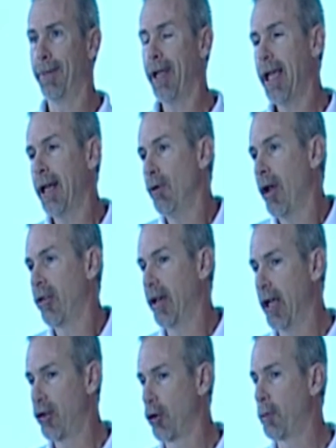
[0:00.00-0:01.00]
in
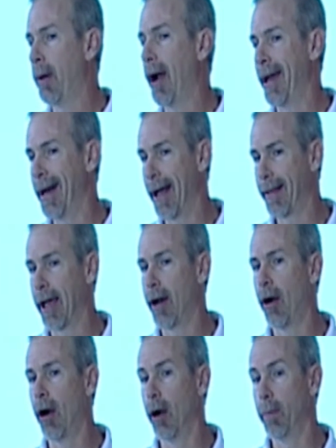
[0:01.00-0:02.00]
residential is probably not that
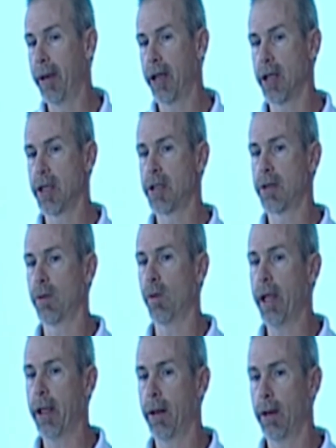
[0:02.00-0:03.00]
hard because
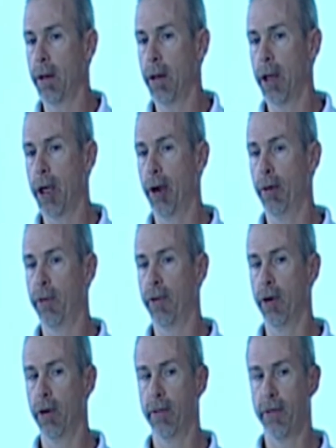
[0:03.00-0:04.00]

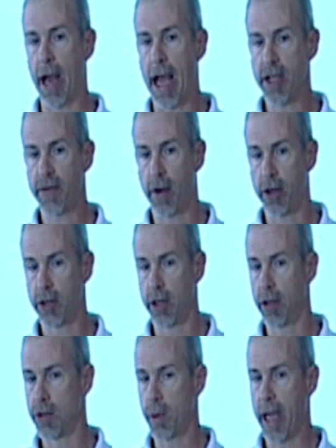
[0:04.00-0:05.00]
for asphalt
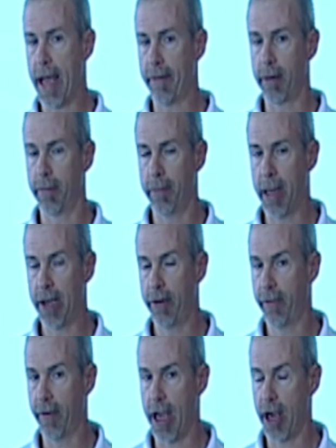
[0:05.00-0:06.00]
shingles, we haven't
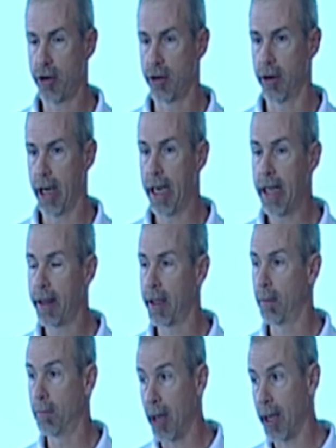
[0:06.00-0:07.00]
manufactured
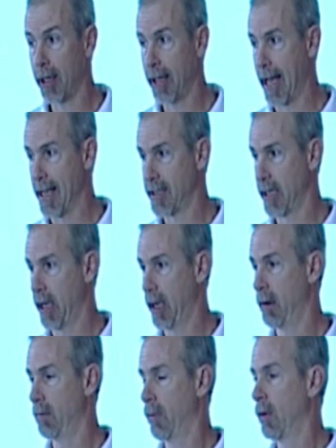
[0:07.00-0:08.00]
anything but Class
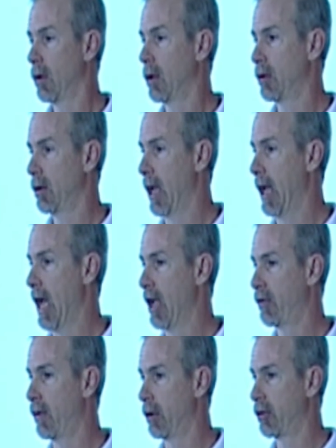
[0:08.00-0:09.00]
A
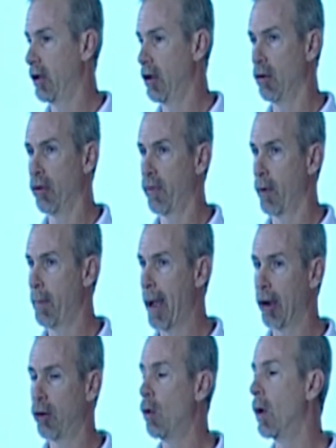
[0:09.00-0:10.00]
asphalt shingles for
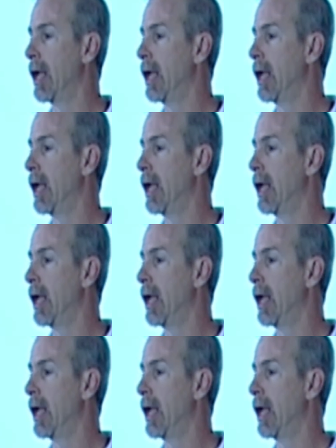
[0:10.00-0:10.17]
about 20